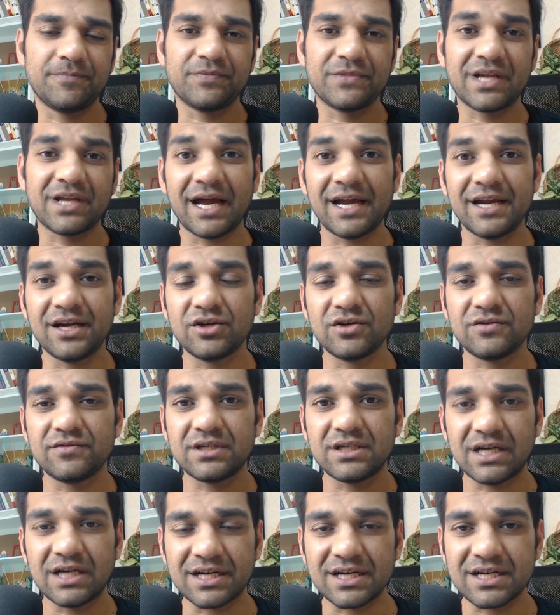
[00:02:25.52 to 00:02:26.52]
kind of
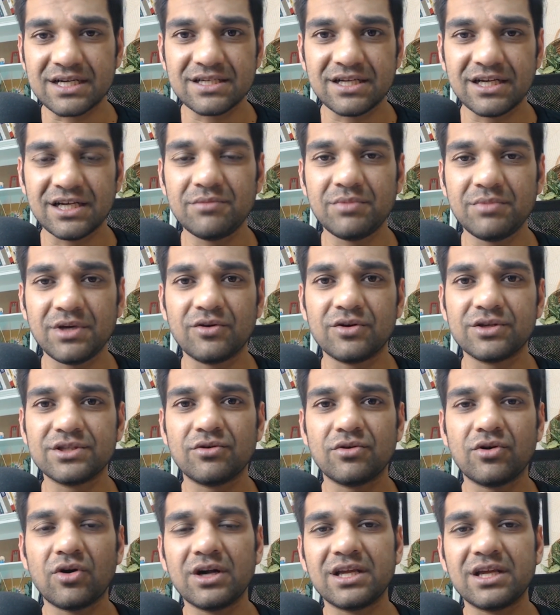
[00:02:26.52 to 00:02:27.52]
a hunger state, because
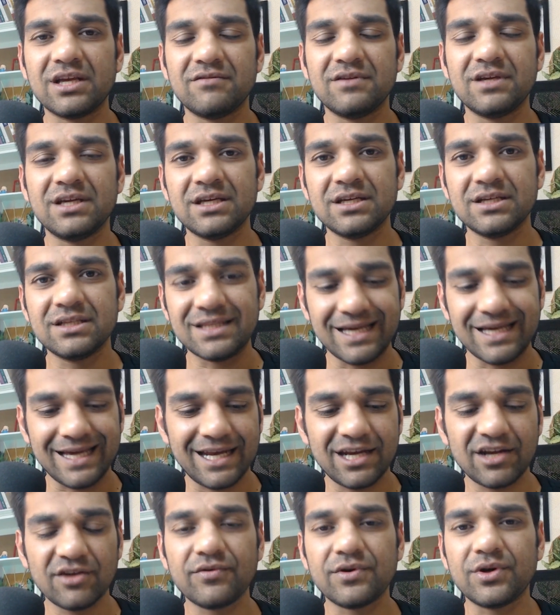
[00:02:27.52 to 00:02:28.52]
you're not giving the
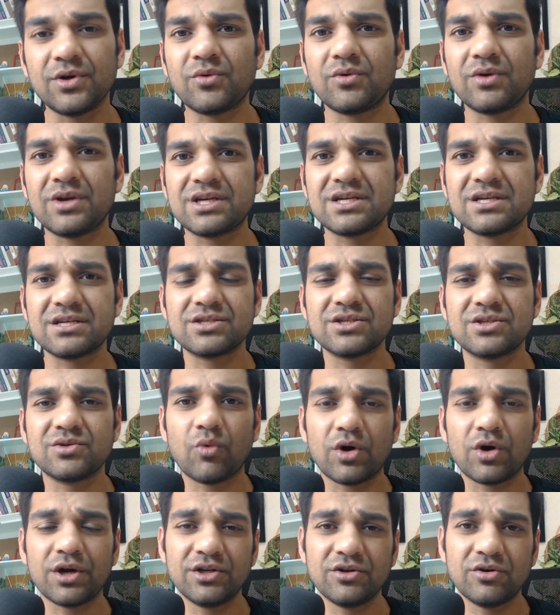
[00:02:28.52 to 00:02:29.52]
enough nutrients
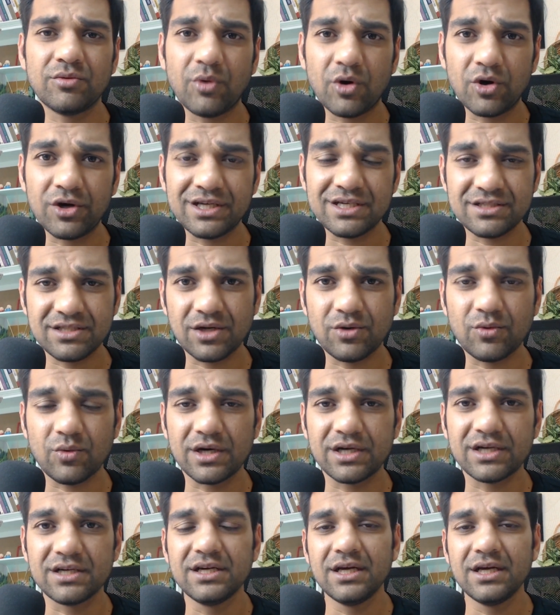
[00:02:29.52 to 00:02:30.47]
what your body is required.